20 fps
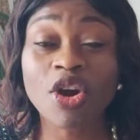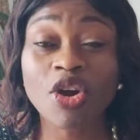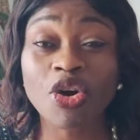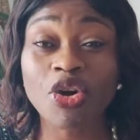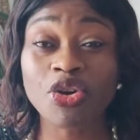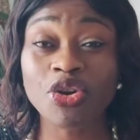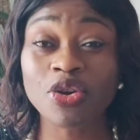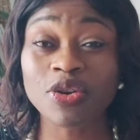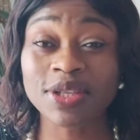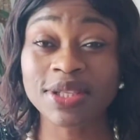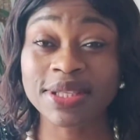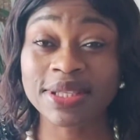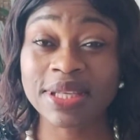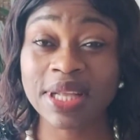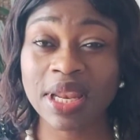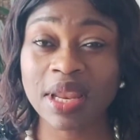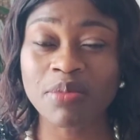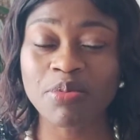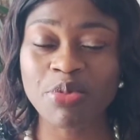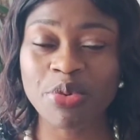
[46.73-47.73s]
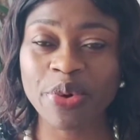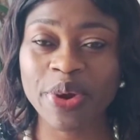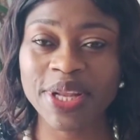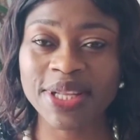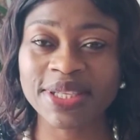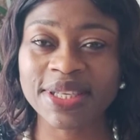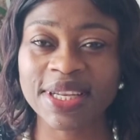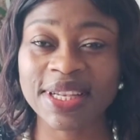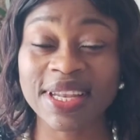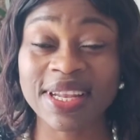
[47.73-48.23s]
or you're
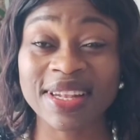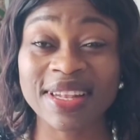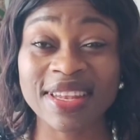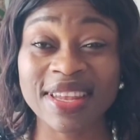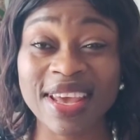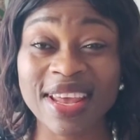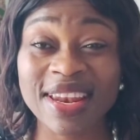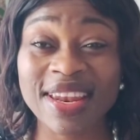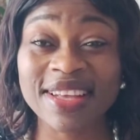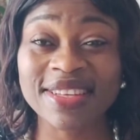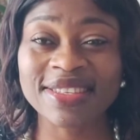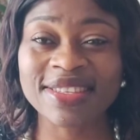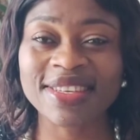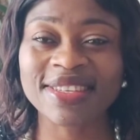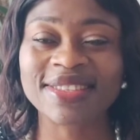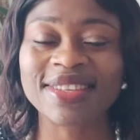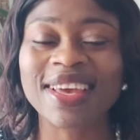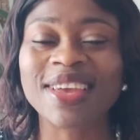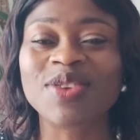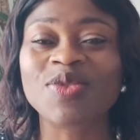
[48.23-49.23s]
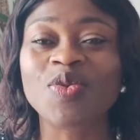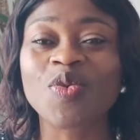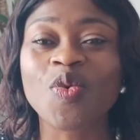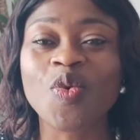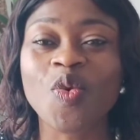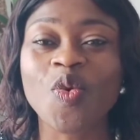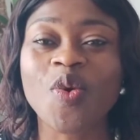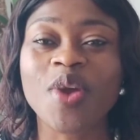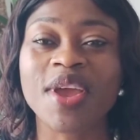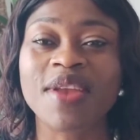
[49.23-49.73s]
celebrating. The tendency is that you
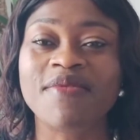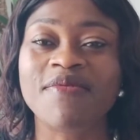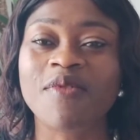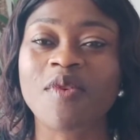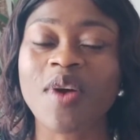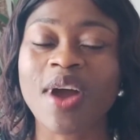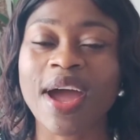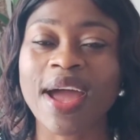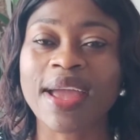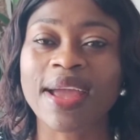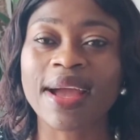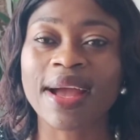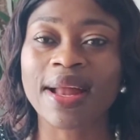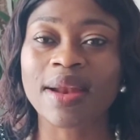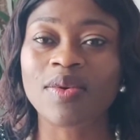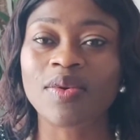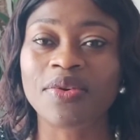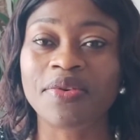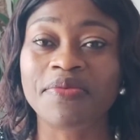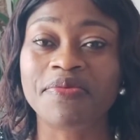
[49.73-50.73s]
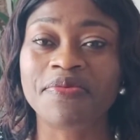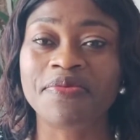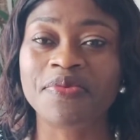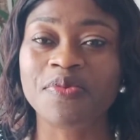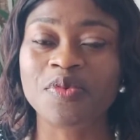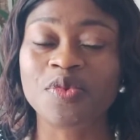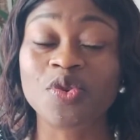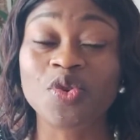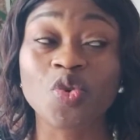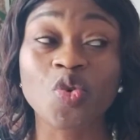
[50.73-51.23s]
go in for high calorie
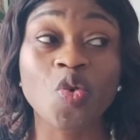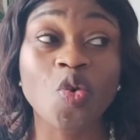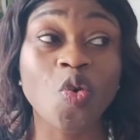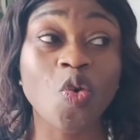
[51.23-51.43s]
food. You